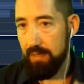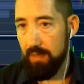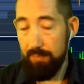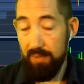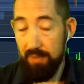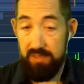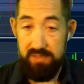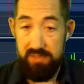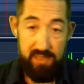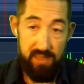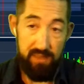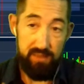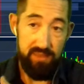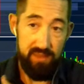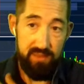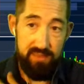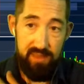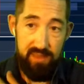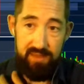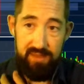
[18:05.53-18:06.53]
because they
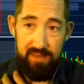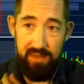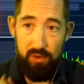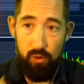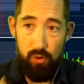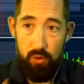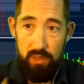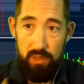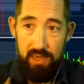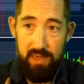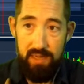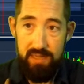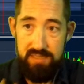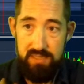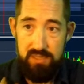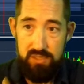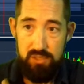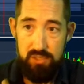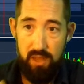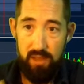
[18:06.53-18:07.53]
think they can organize
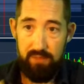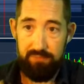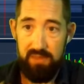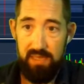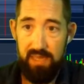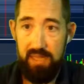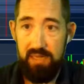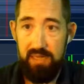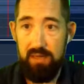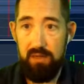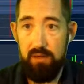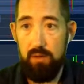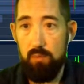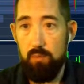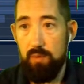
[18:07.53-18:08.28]
a soft landing